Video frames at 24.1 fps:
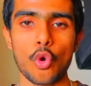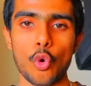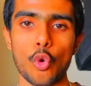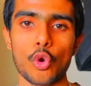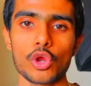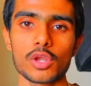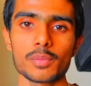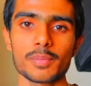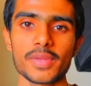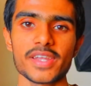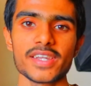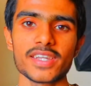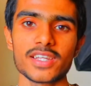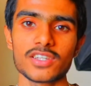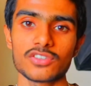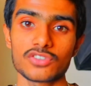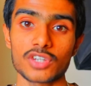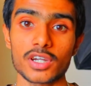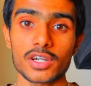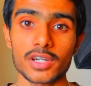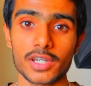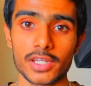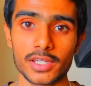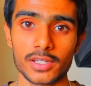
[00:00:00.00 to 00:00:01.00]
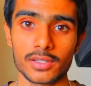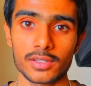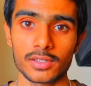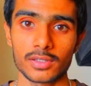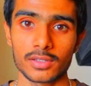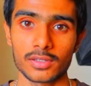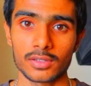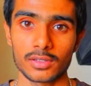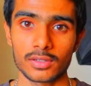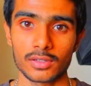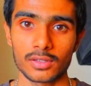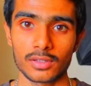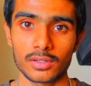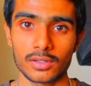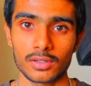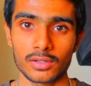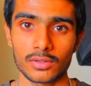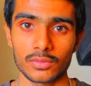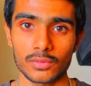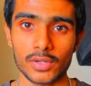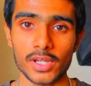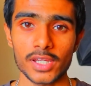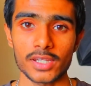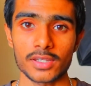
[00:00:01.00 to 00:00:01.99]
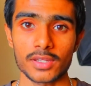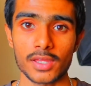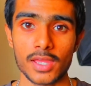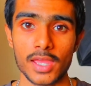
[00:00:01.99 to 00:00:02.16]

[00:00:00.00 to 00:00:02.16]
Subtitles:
oil painting journey. Right?